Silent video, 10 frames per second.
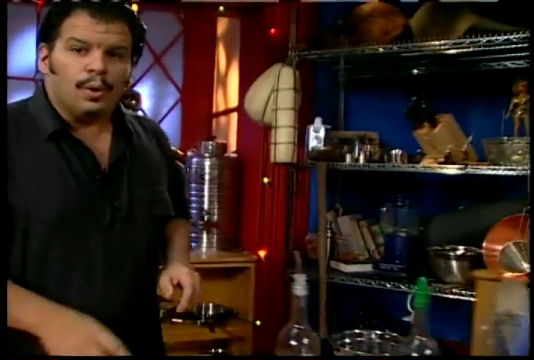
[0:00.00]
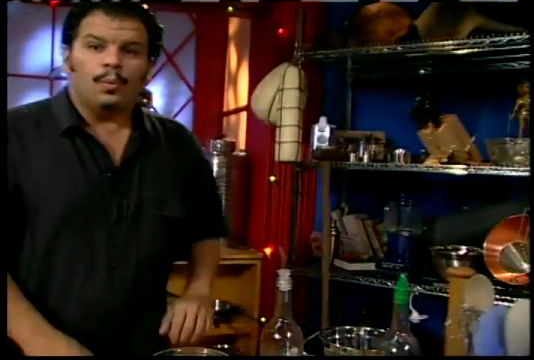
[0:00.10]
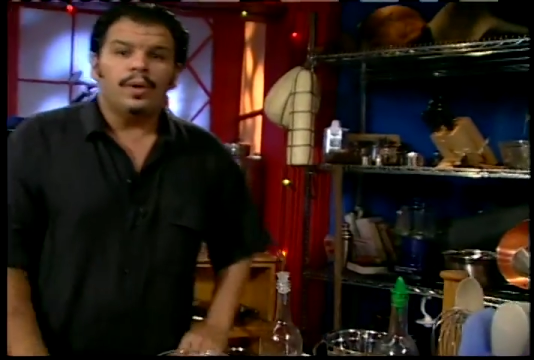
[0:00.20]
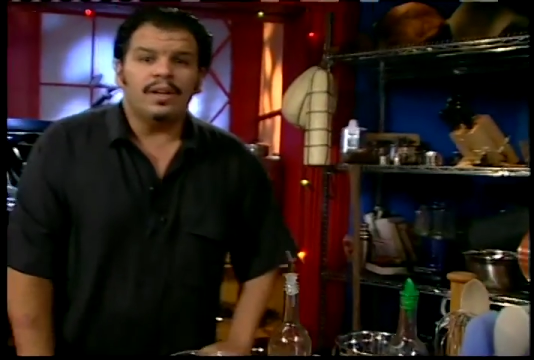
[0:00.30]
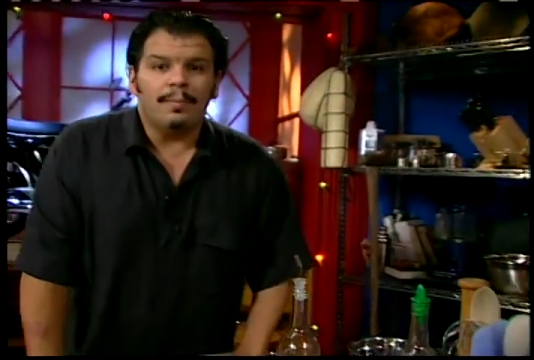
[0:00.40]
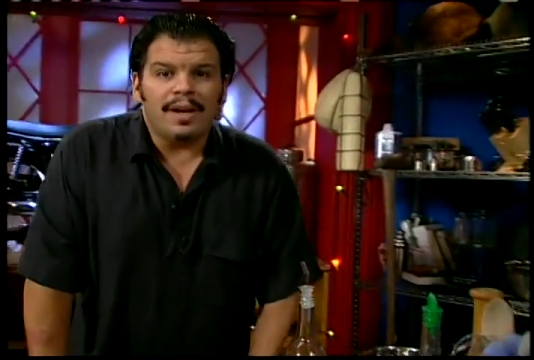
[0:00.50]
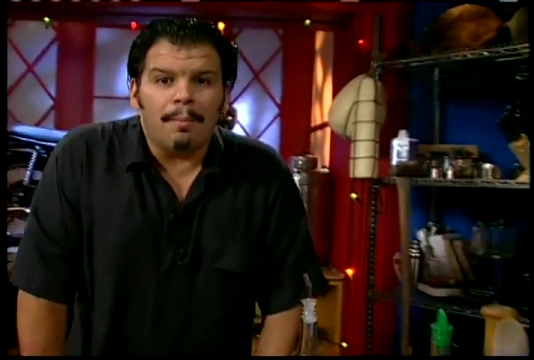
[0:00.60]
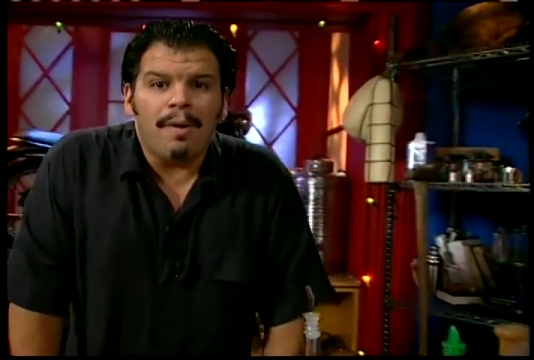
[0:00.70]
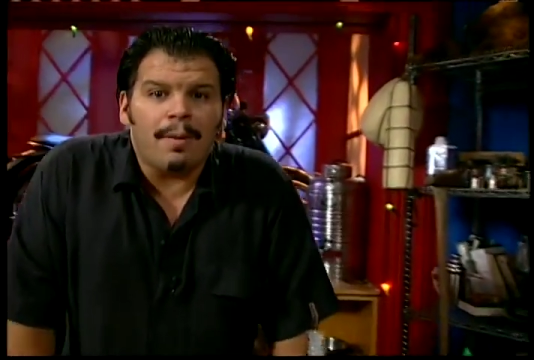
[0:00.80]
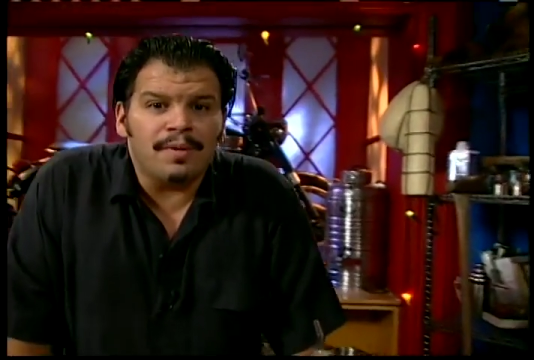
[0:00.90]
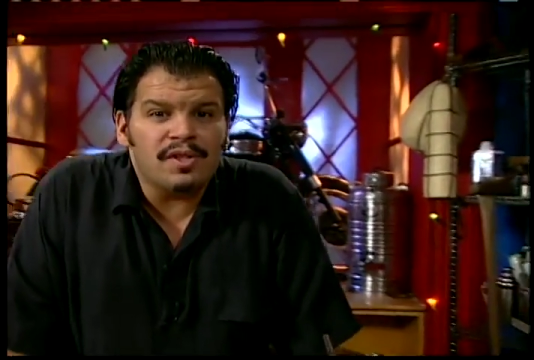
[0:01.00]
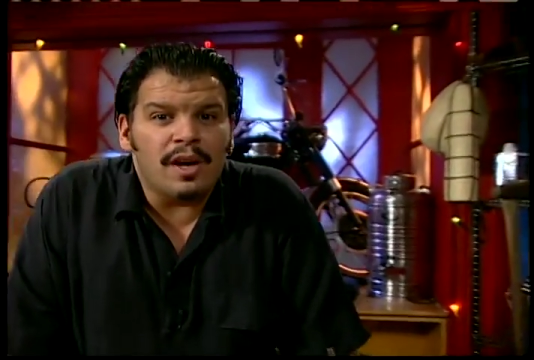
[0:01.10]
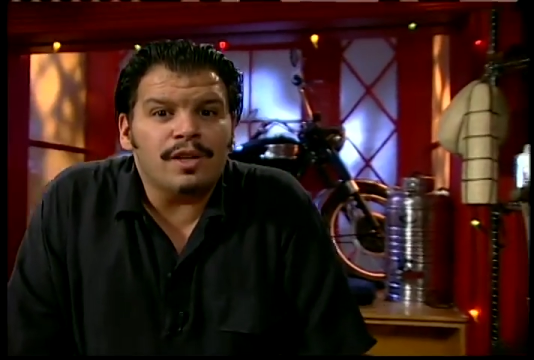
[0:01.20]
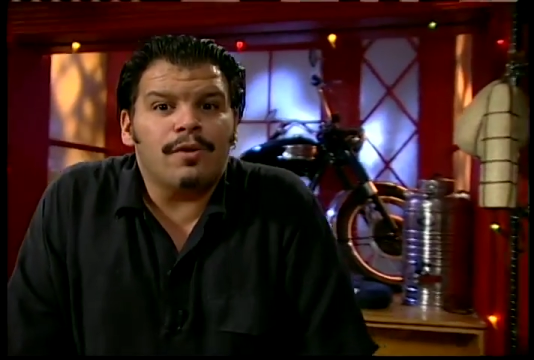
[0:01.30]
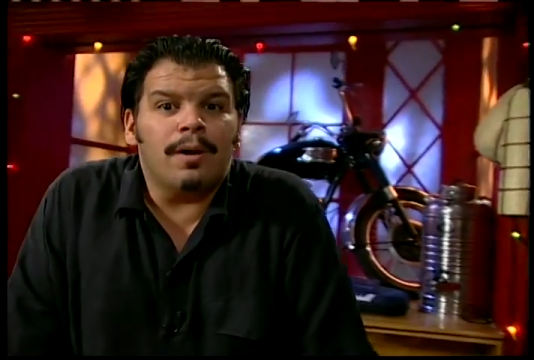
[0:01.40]
we're going to make a mopping
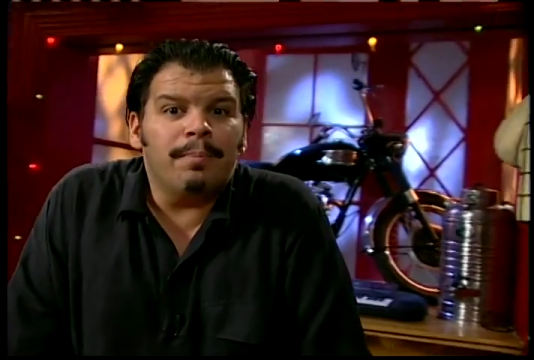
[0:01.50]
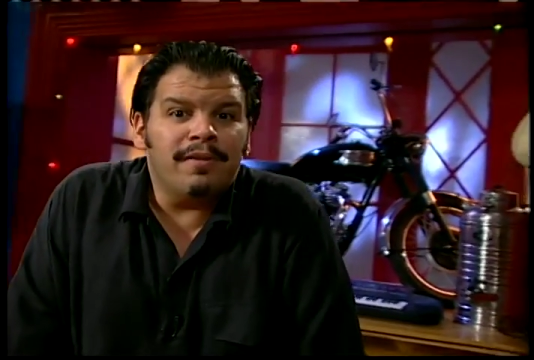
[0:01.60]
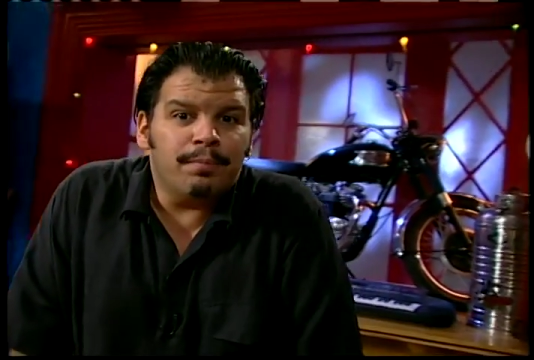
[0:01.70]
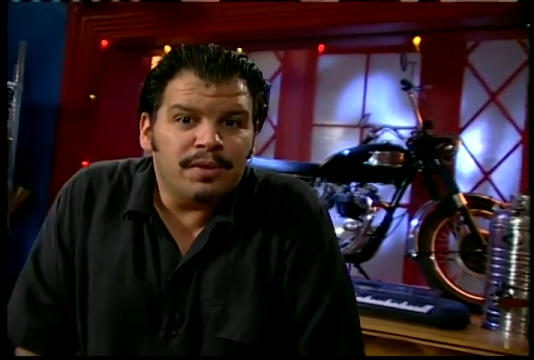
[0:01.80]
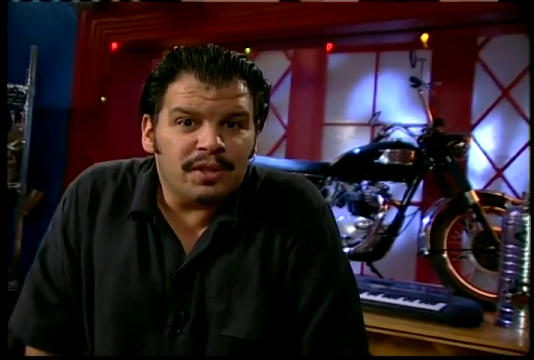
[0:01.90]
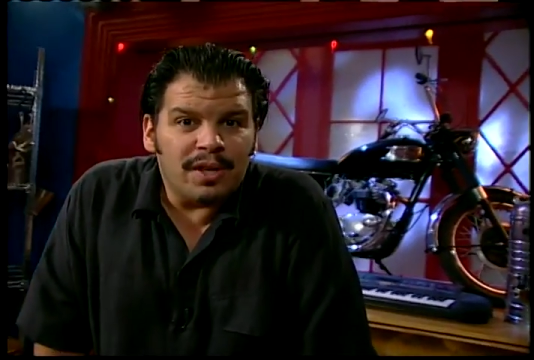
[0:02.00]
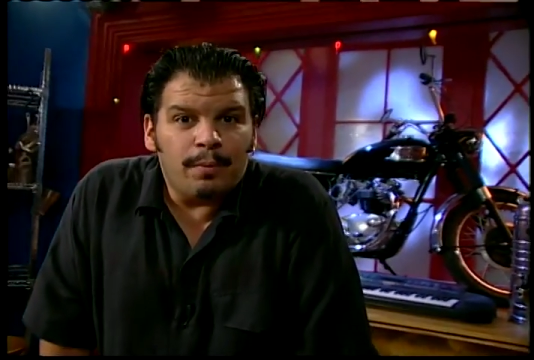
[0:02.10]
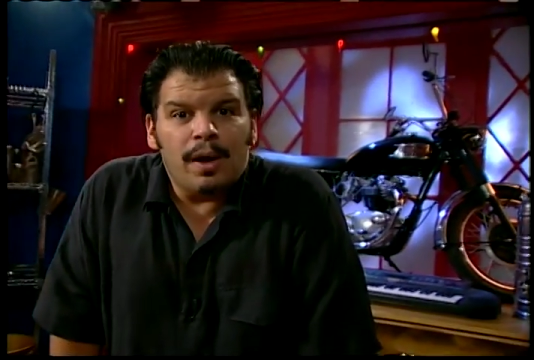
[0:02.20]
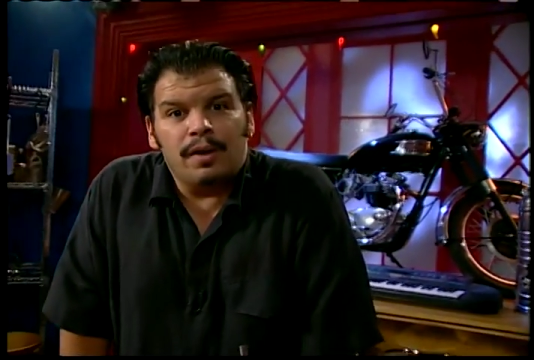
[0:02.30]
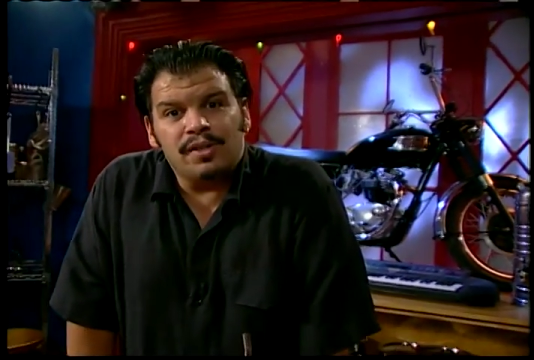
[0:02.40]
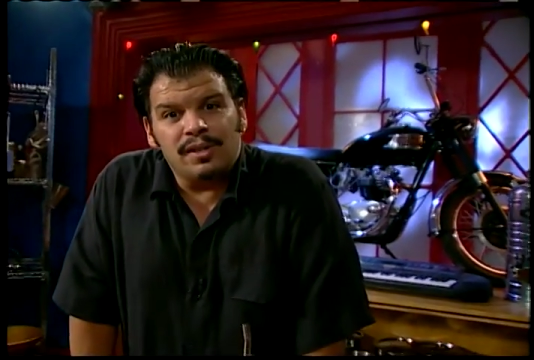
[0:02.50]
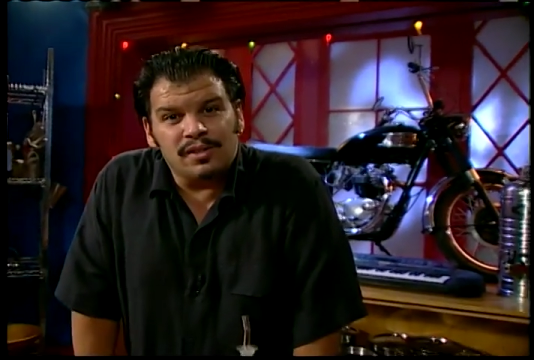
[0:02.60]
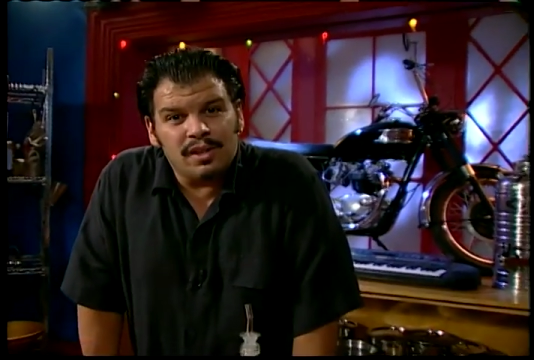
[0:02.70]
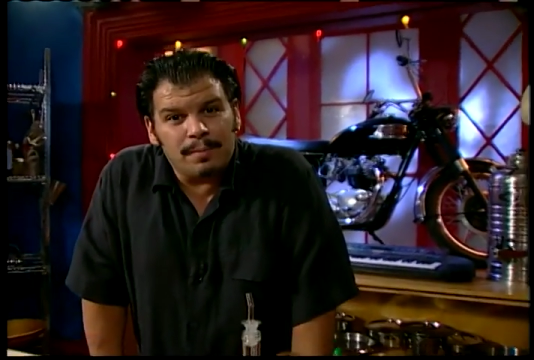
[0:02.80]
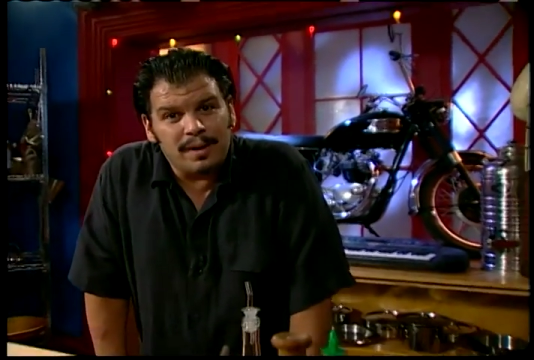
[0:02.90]
sauce for our beef brisket that we already
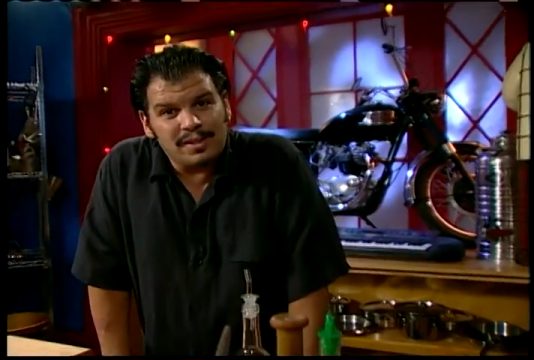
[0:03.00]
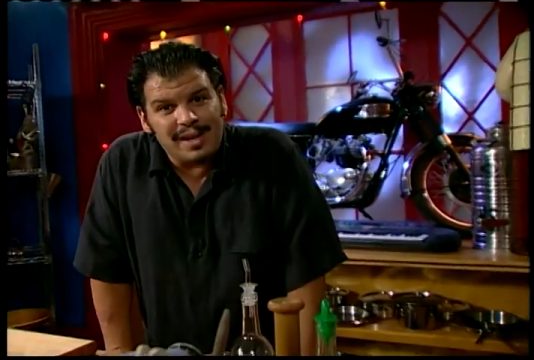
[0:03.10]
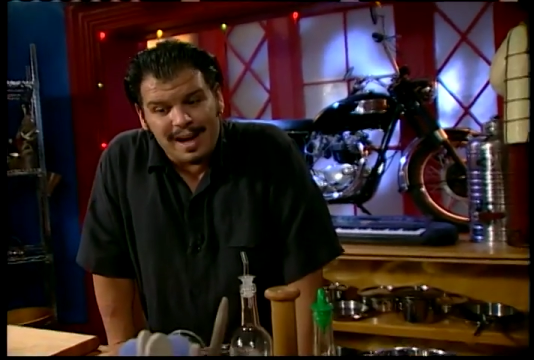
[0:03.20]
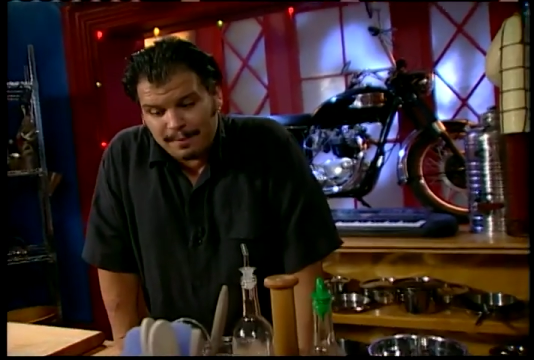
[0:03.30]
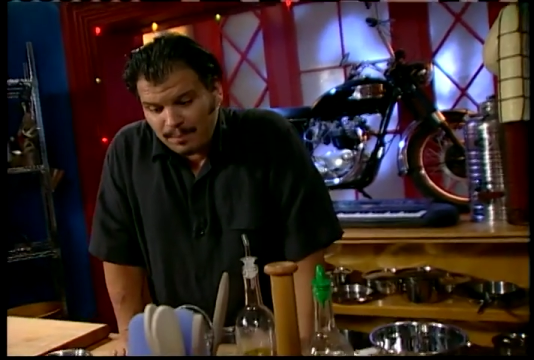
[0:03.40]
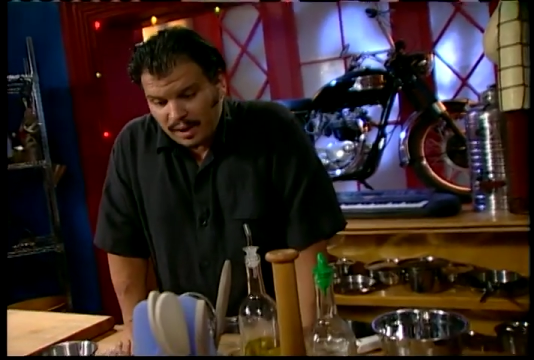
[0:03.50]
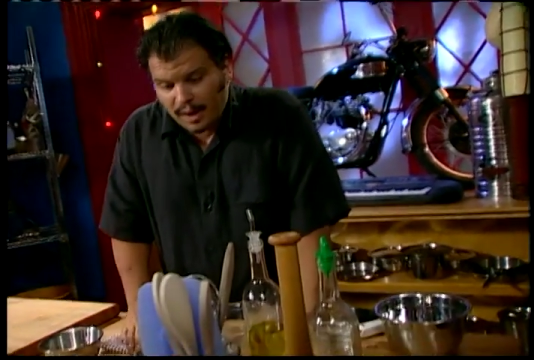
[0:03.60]
seasoned up outside.